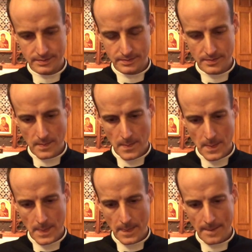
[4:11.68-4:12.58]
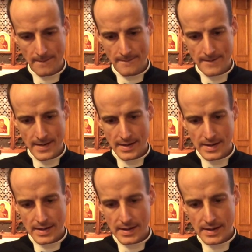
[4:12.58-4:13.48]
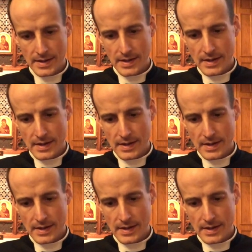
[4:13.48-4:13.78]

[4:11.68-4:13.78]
[no speech]